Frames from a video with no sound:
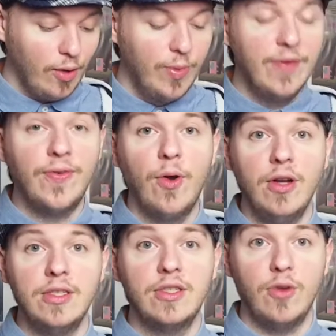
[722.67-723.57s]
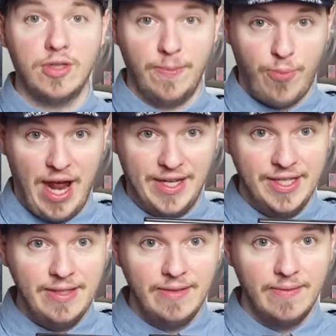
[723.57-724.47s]
we have got Dr.
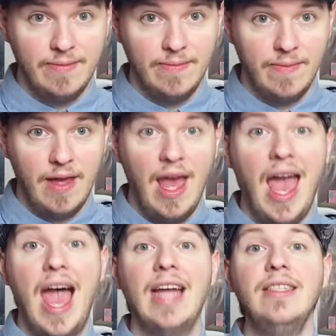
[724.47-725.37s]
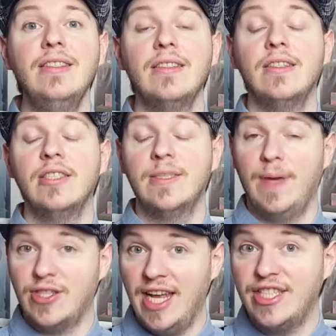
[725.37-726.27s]
Brennan and
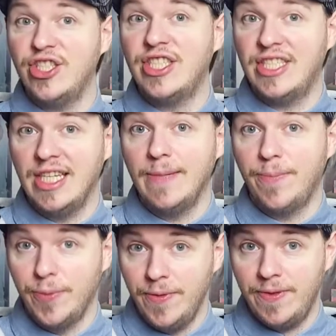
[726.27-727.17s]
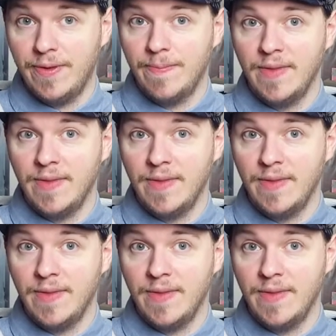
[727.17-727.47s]
Special Agent Seeley Booth.